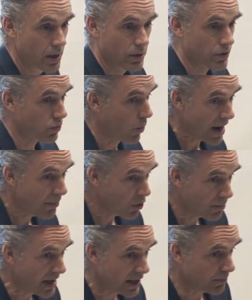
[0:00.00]
there's way
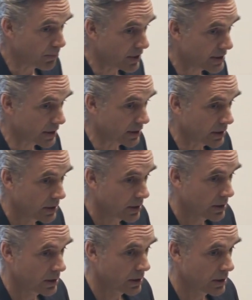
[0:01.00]
more men in prison.
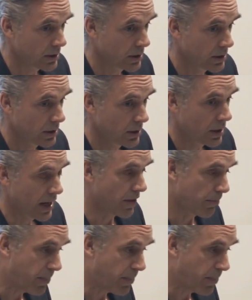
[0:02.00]
And the